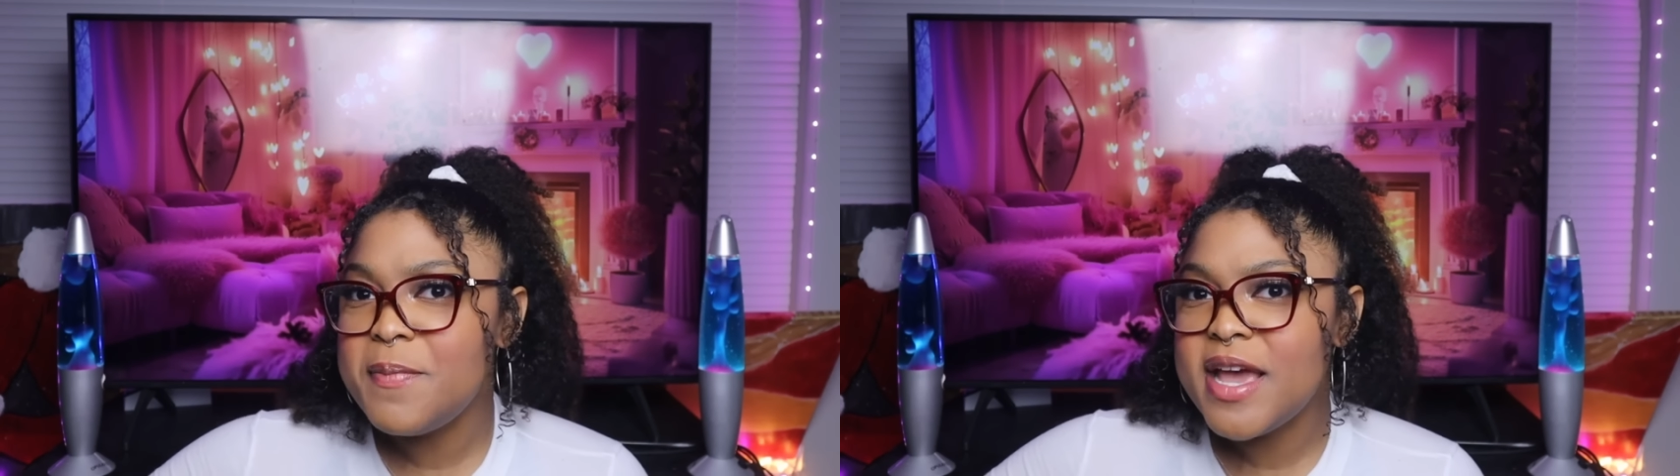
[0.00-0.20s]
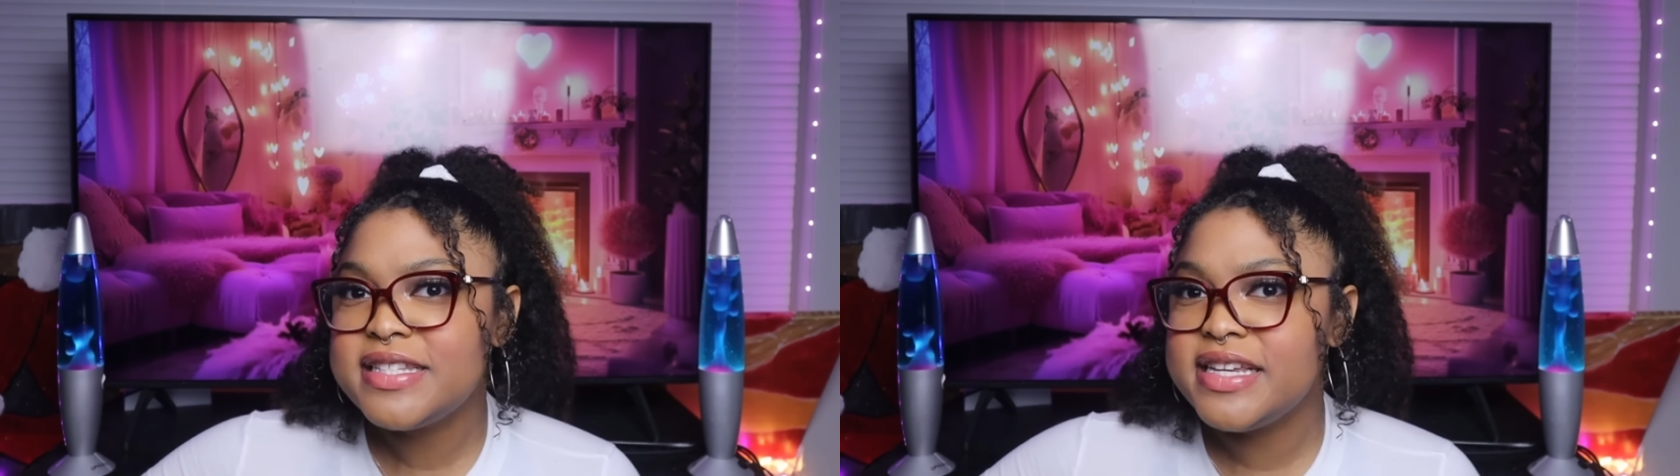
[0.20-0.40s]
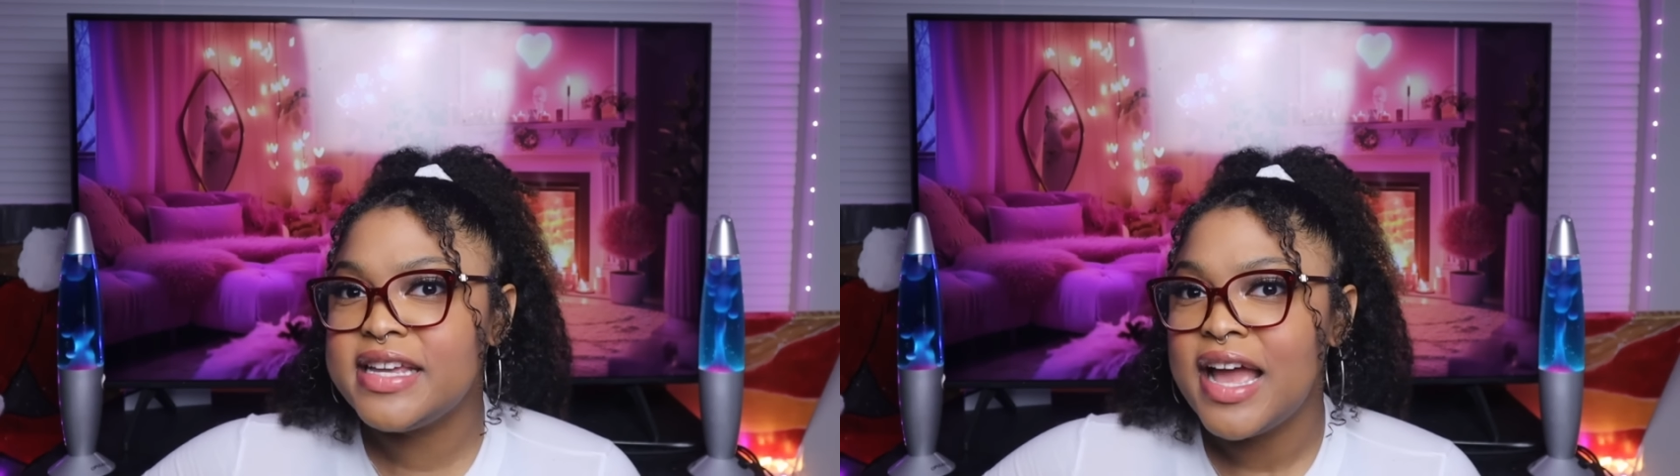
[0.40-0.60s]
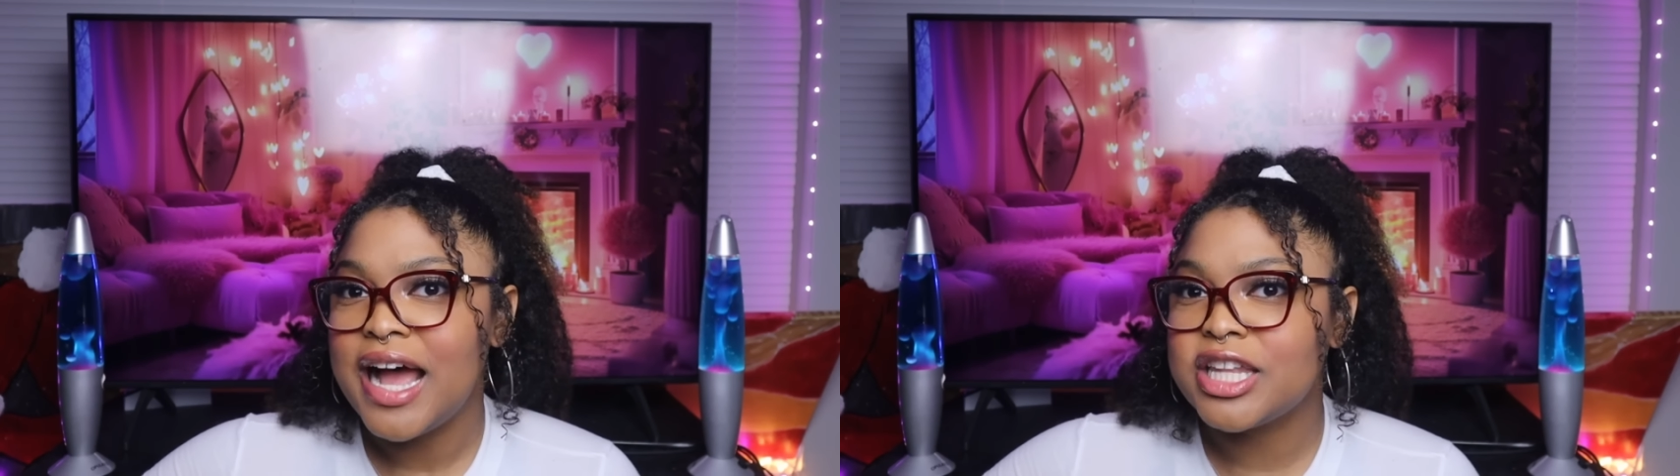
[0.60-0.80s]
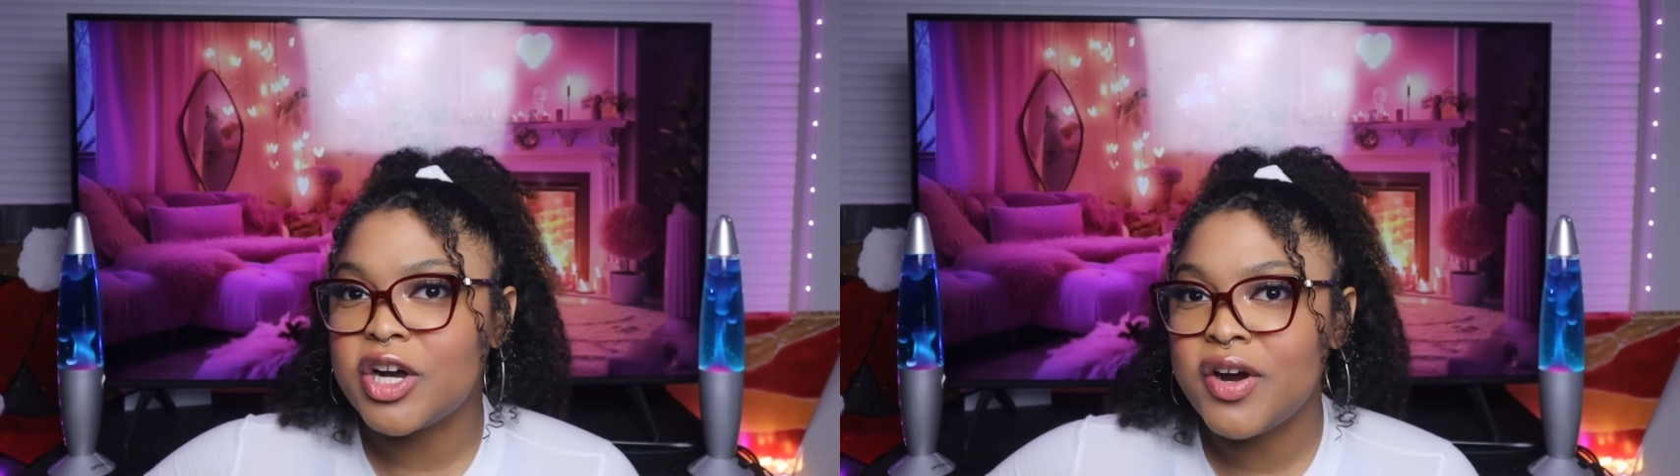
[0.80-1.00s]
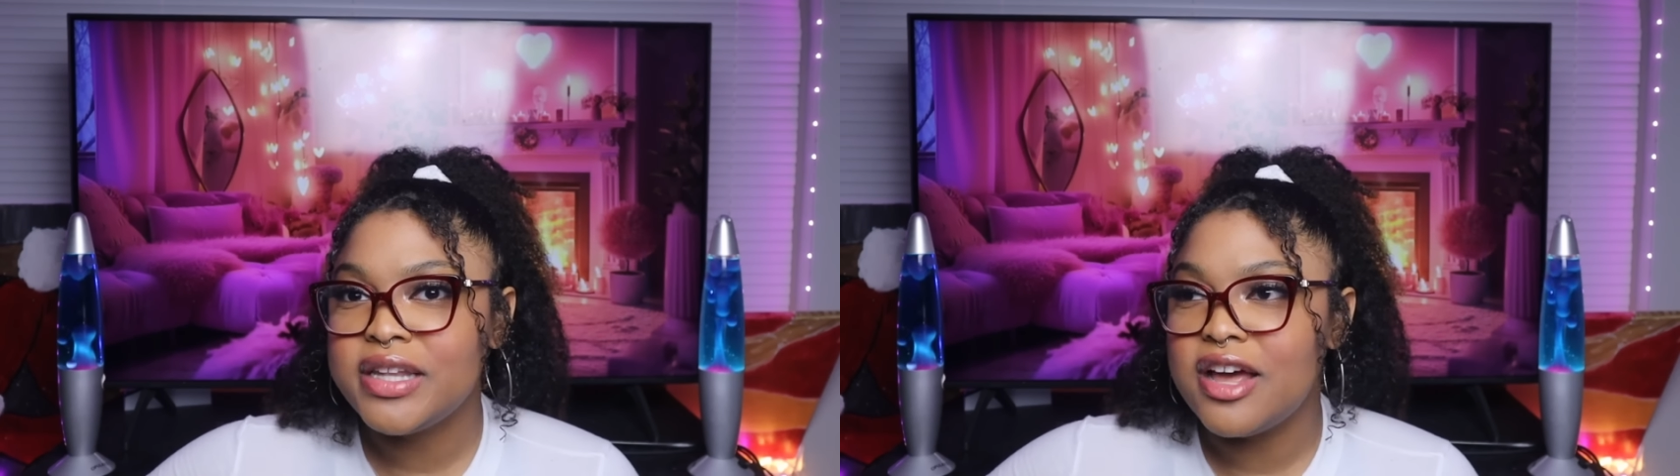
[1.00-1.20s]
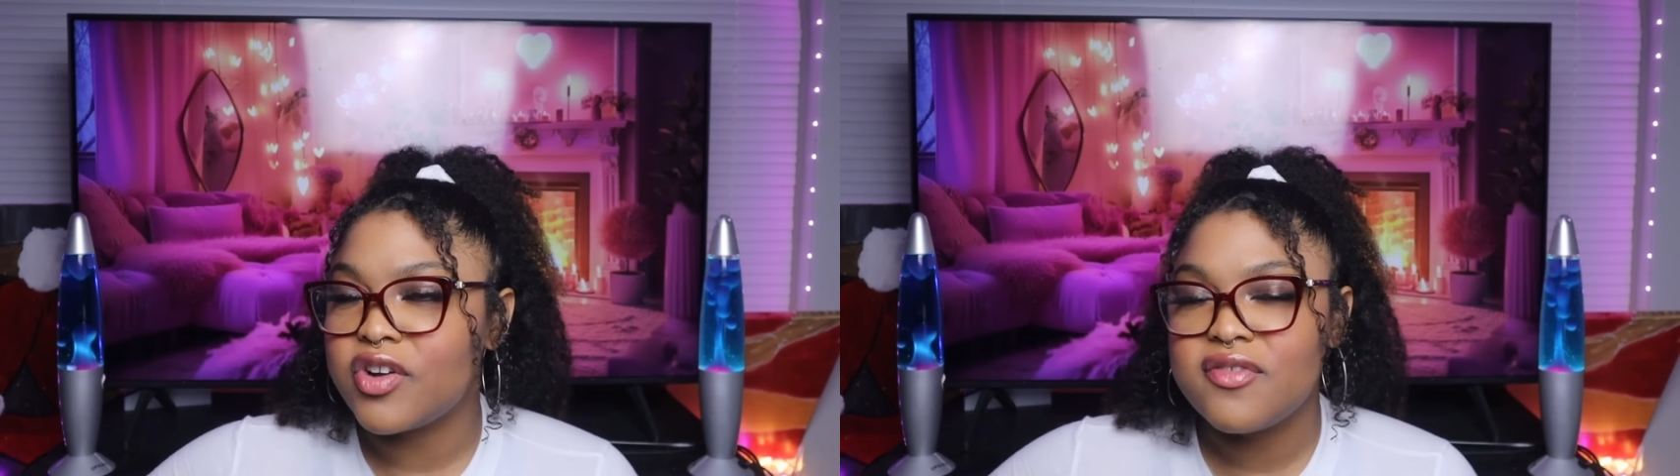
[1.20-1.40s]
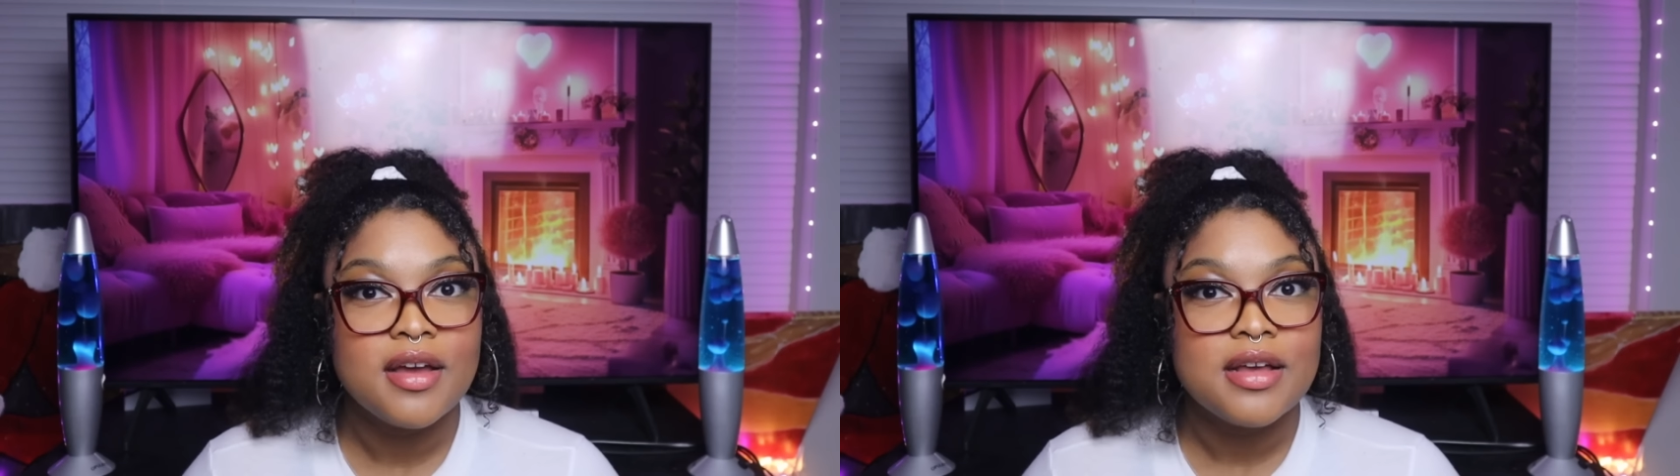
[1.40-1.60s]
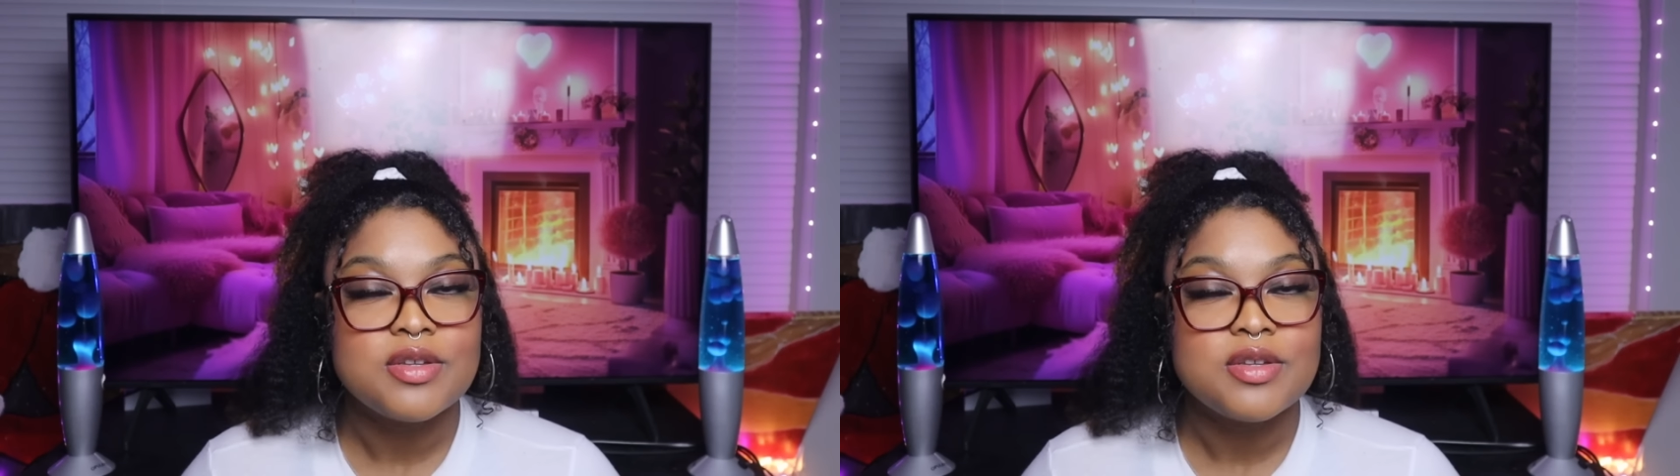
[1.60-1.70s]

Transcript: pissy at the current lover.